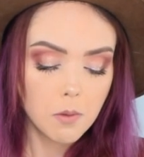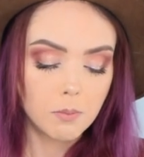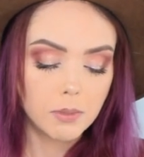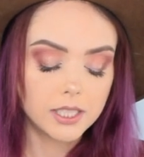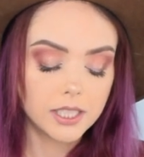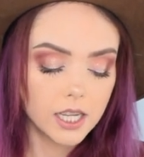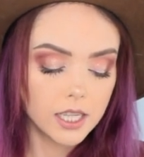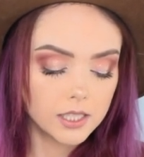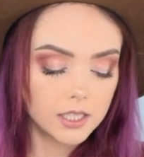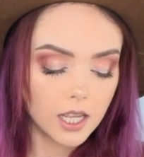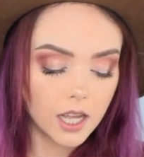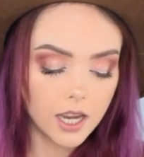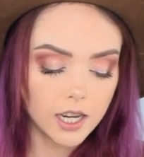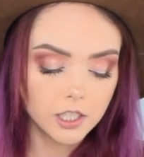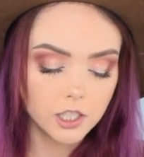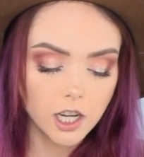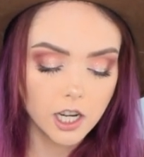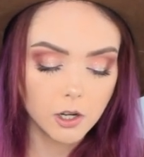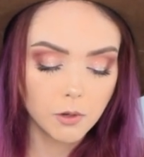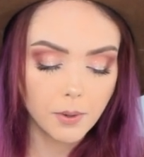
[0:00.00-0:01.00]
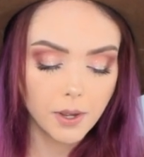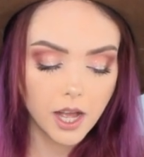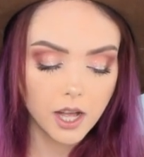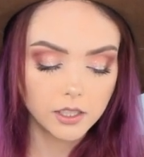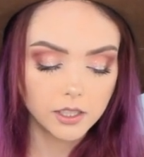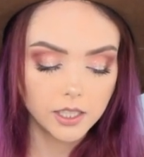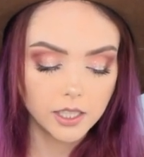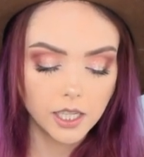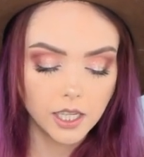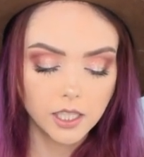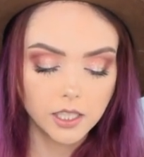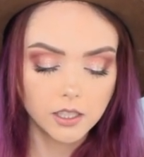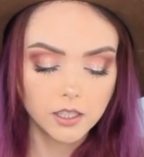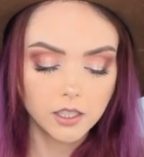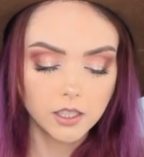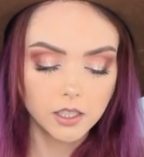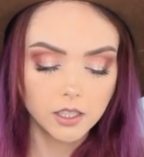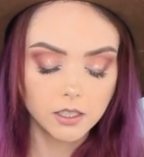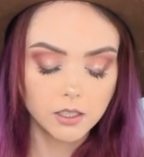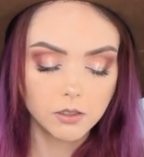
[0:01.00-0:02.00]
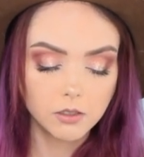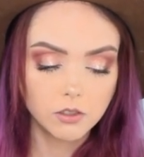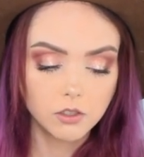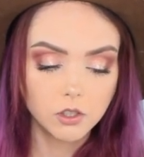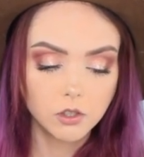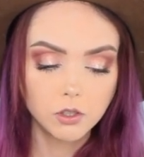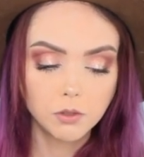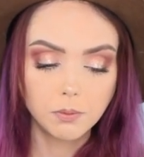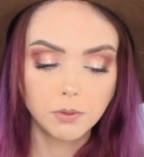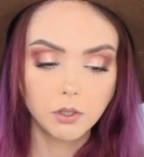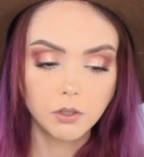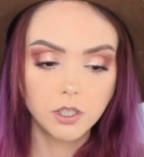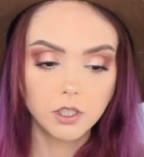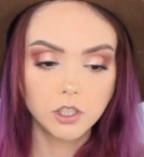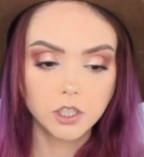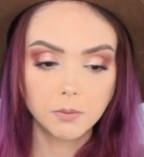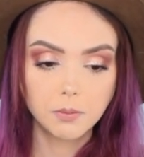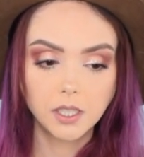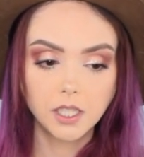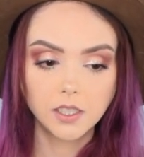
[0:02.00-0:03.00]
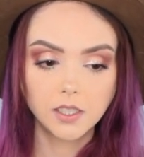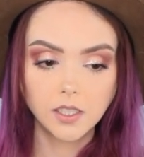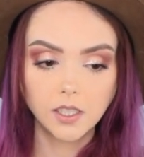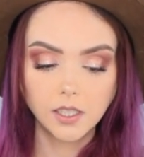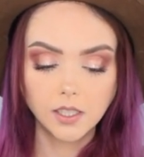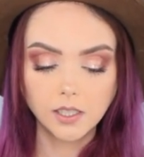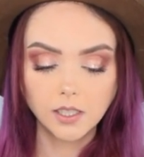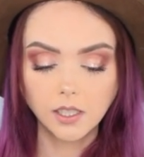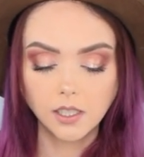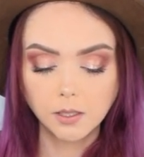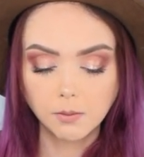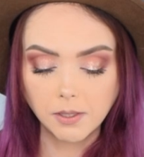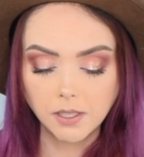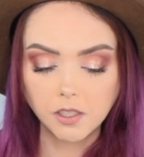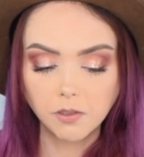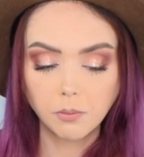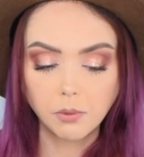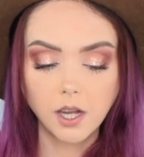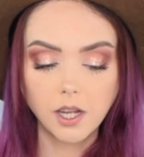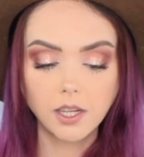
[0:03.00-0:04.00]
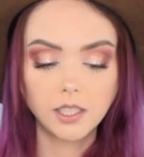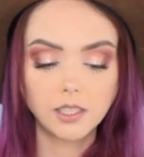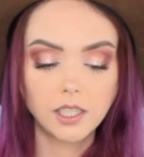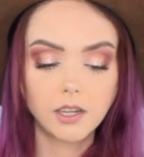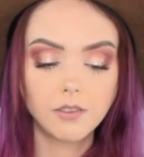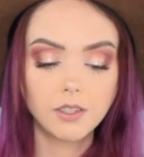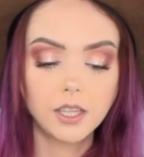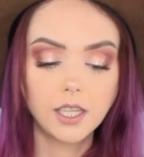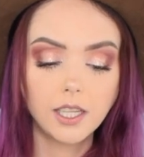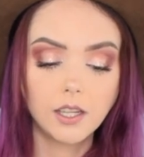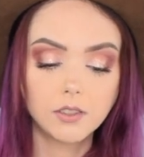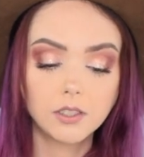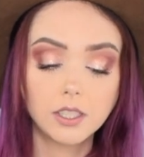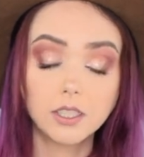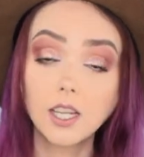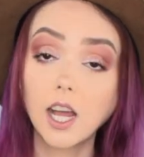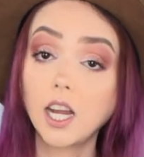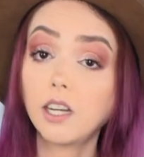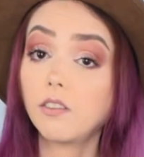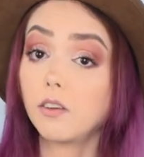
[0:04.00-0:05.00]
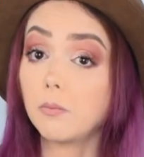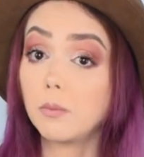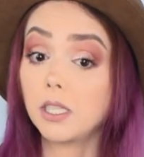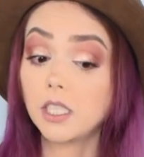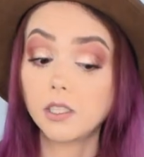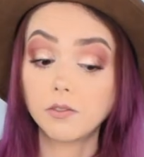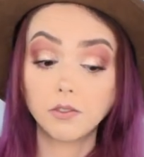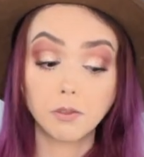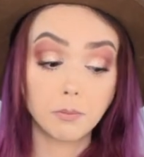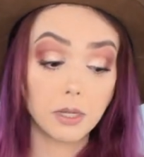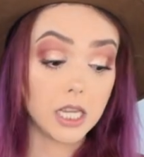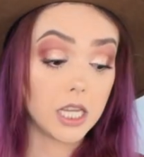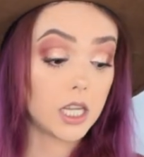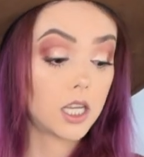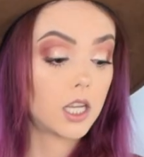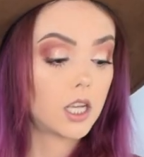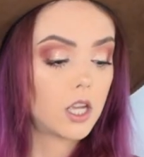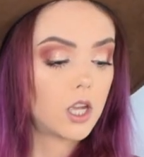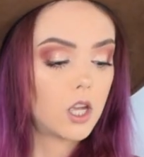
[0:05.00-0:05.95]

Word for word: besides the eyeshadow palette and the Juice Beauty, just because it is an expensive product, everything else is kind of a miss for me.